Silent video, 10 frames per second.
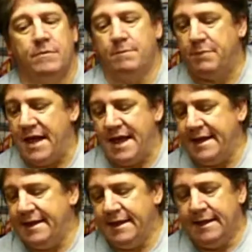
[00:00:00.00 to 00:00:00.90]

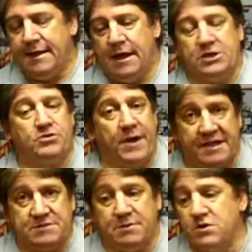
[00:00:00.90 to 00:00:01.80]
buy a
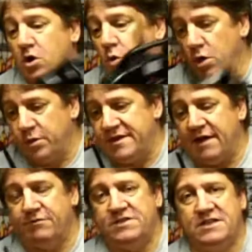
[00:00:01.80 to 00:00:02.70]
transmitter that'll work with
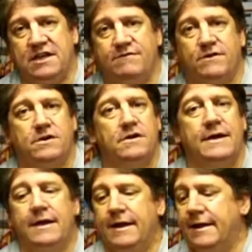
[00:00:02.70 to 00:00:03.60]
that receiver.
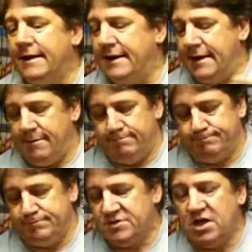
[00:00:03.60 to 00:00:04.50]

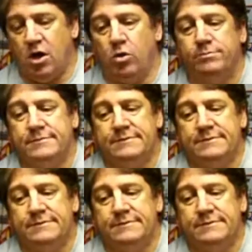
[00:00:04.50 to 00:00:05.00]
So